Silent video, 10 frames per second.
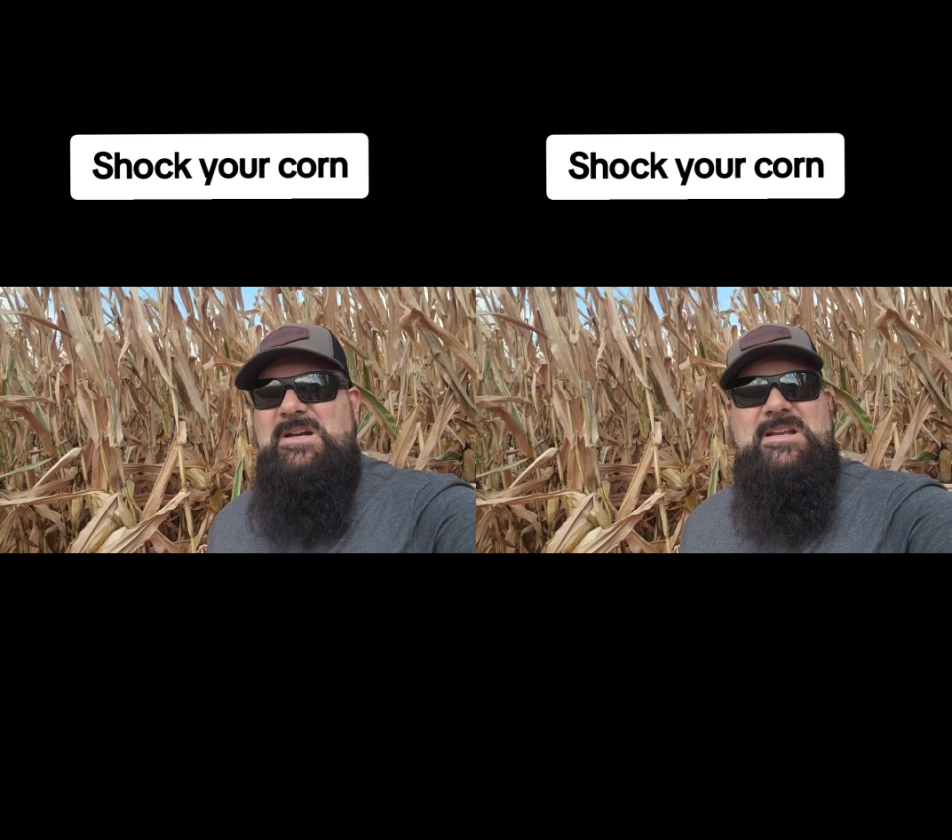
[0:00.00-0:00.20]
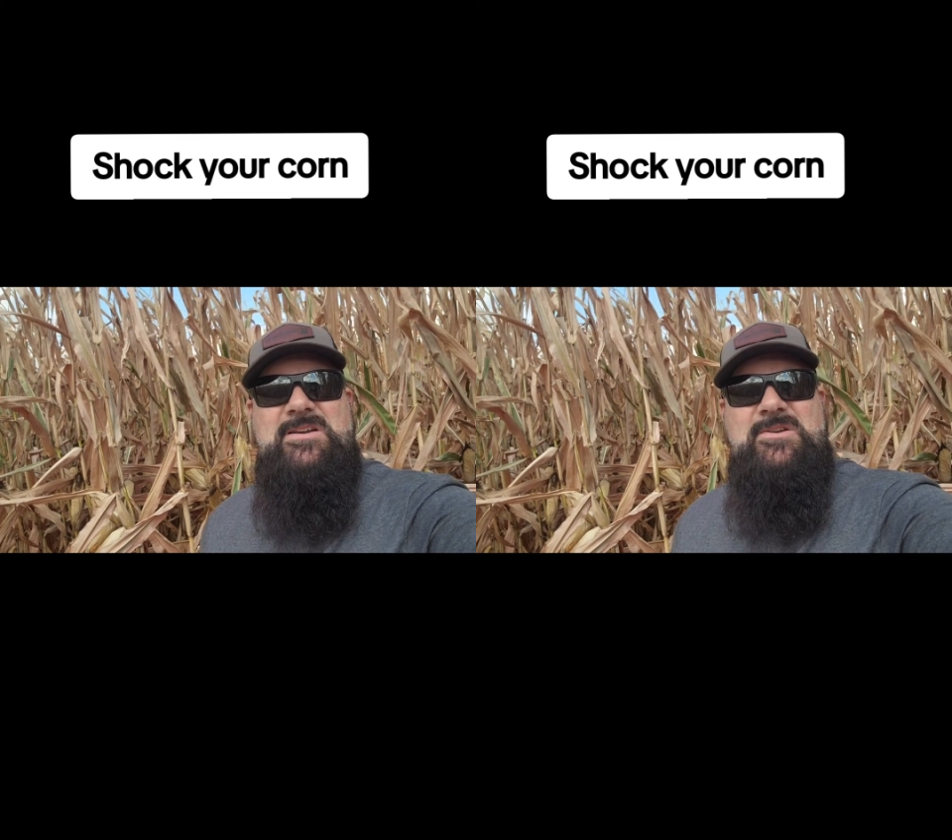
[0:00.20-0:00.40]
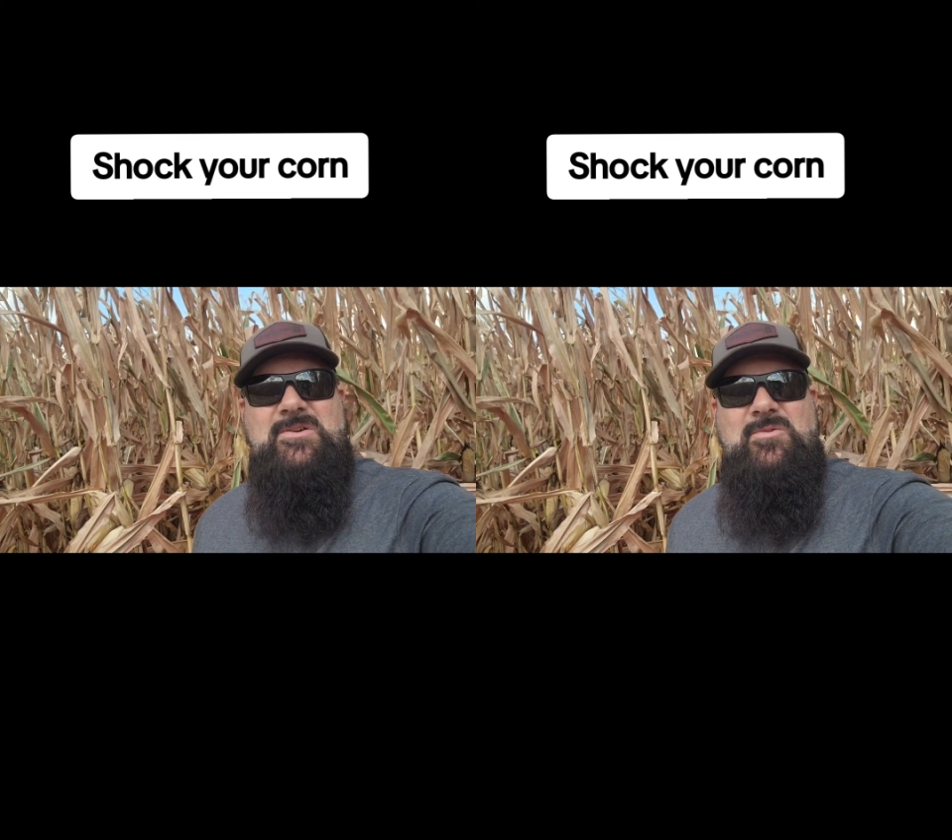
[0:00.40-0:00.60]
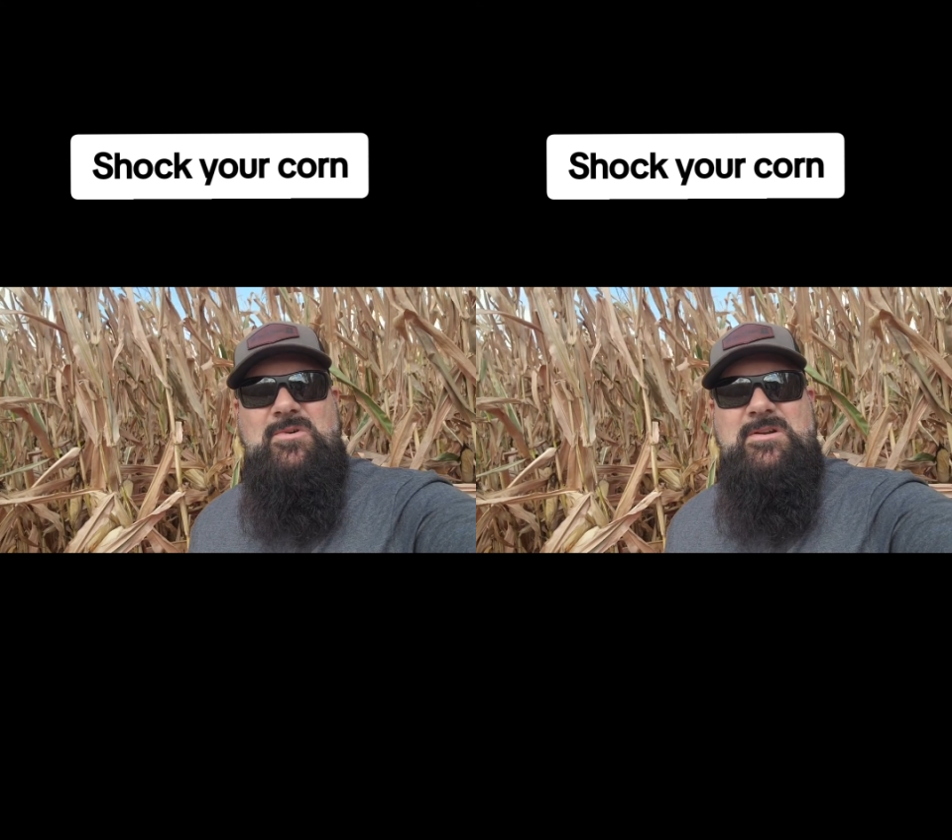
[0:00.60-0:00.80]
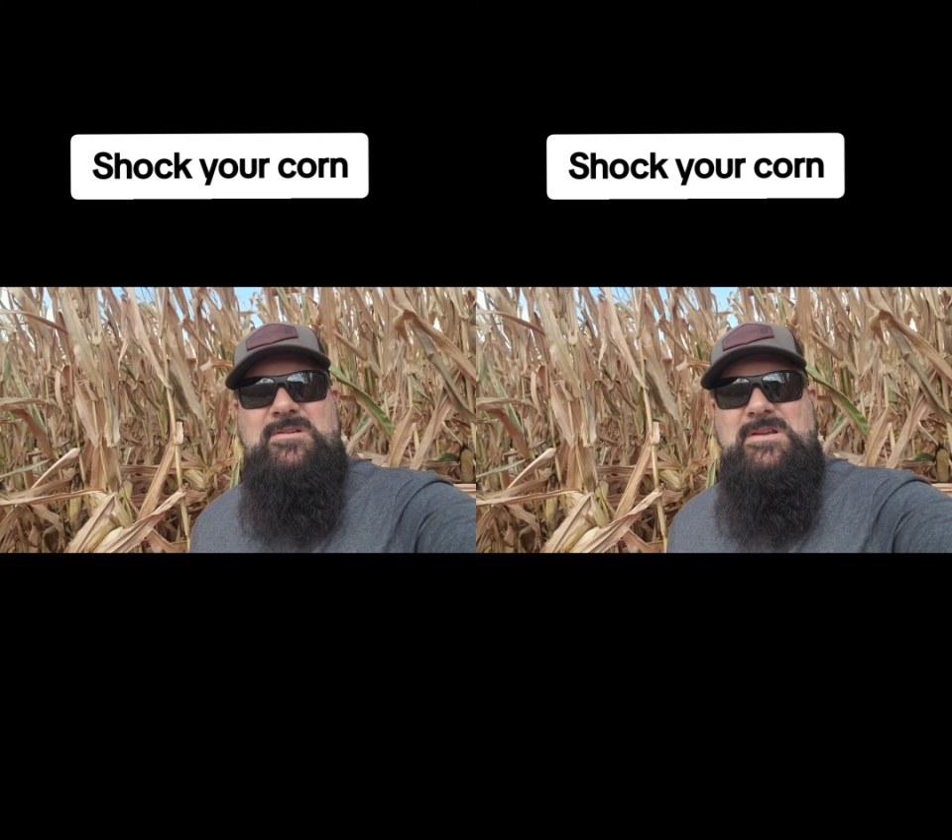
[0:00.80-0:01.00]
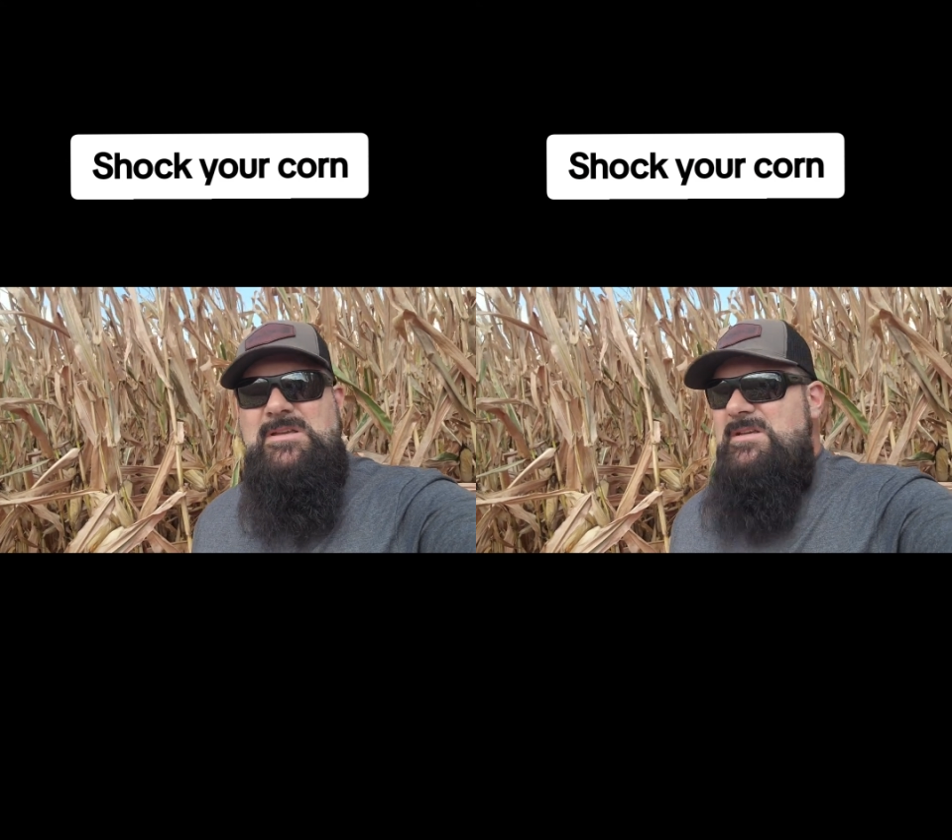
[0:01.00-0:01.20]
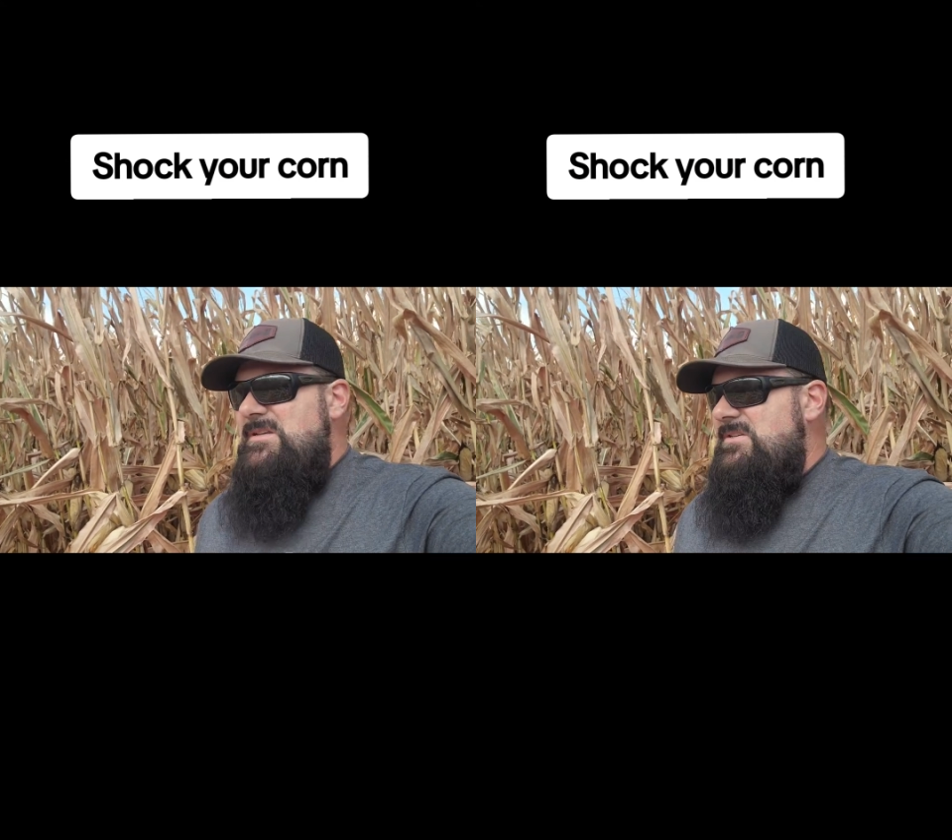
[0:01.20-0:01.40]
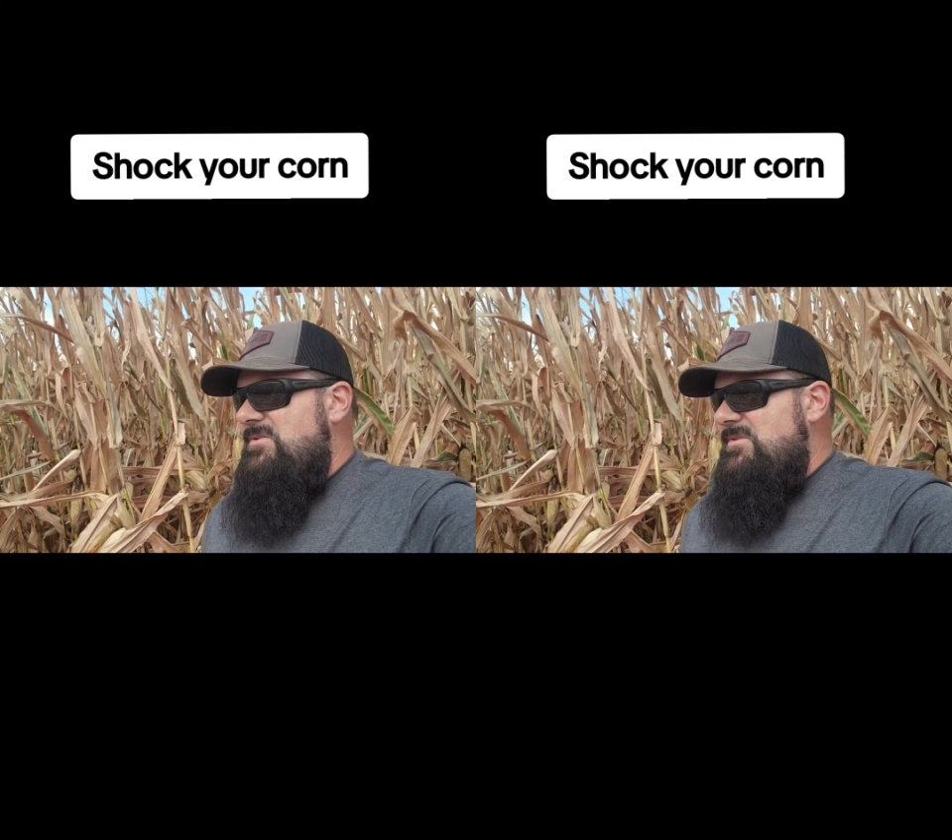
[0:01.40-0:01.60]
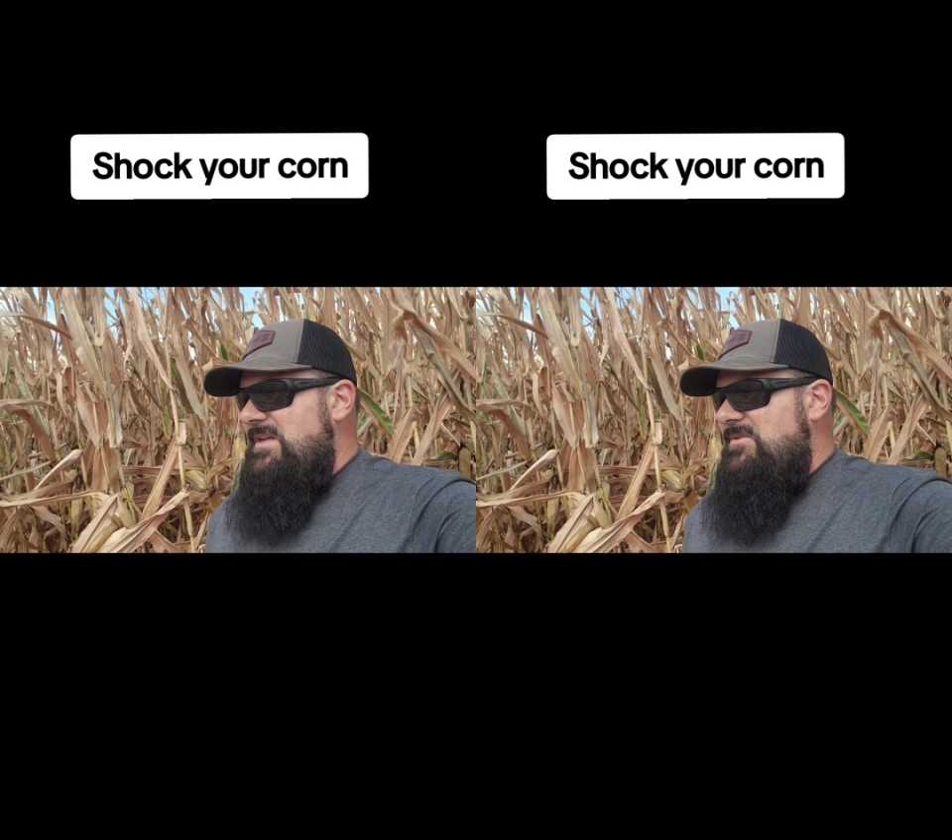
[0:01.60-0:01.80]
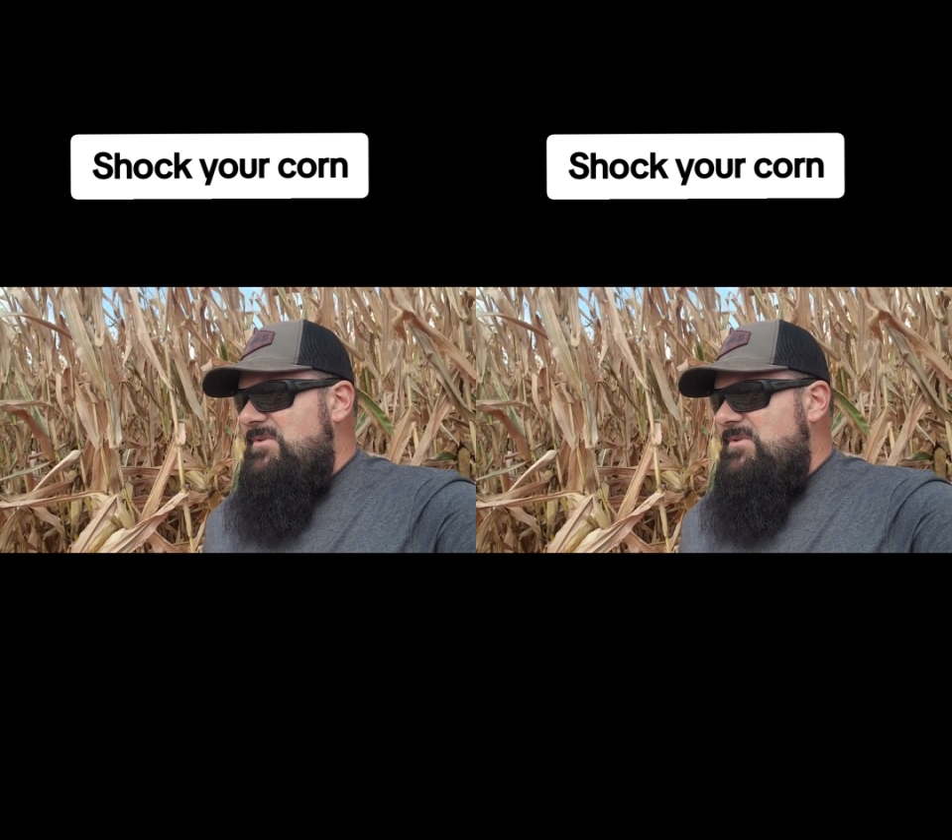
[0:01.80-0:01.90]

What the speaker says: down the corn. So they